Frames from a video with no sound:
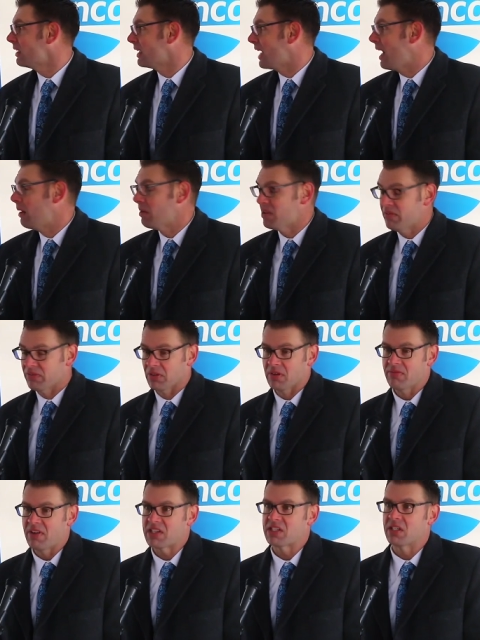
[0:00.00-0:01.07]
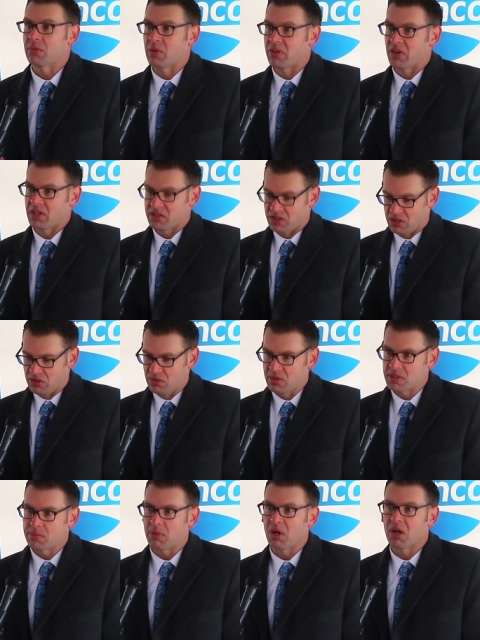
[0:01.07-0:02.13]
the county for investing with us to do
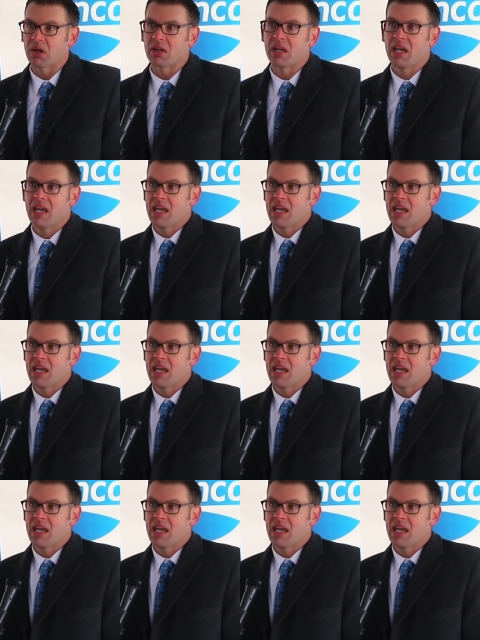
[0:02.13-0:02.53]
this park,